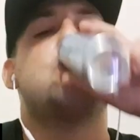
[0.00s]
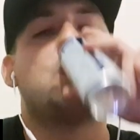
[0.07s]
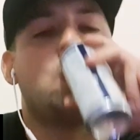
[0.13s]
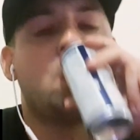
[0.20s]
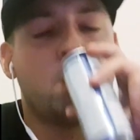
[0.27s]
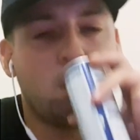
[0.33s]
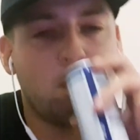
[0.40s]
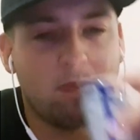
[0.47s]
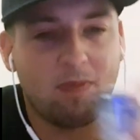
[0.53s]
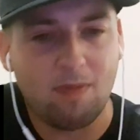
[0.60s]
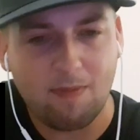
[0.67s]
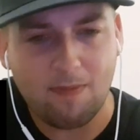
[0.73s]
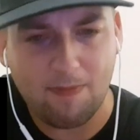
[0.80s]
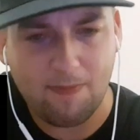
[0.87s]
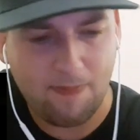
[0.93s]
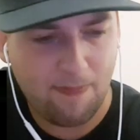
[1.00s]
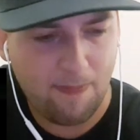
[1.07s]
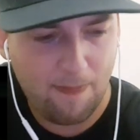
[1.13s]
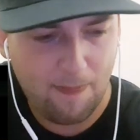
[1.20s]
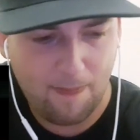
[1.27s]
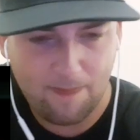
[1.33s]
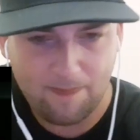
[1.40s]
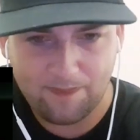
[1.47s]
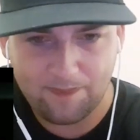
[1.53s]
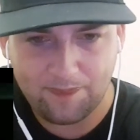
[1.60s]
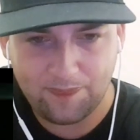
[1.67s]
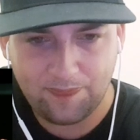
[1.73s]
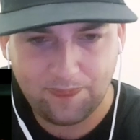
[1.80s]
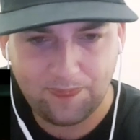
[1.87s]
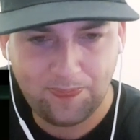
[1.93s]

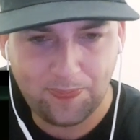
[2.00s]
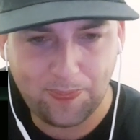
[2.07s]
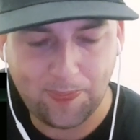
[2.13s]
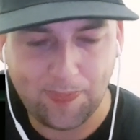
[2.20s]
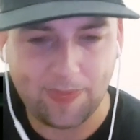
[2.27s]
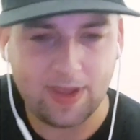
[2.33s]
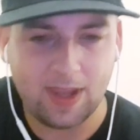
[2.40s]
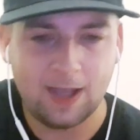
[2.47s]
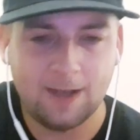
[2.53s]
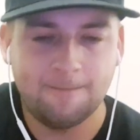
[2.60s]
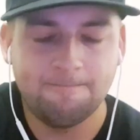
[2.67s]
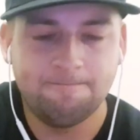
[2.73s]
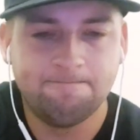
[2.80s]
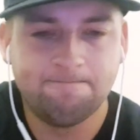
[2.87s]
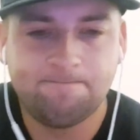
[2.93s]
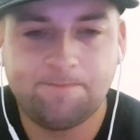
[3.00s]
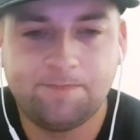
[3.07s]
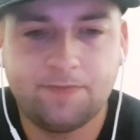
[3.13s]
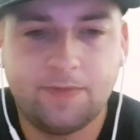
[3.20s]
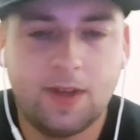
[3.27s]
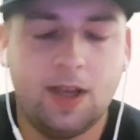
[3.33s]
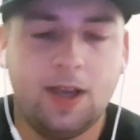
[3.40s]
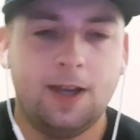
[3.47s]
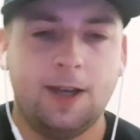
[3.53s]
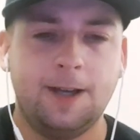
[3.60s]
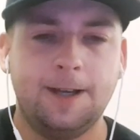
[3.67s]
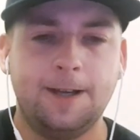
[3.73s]
No one is speaking in this clip.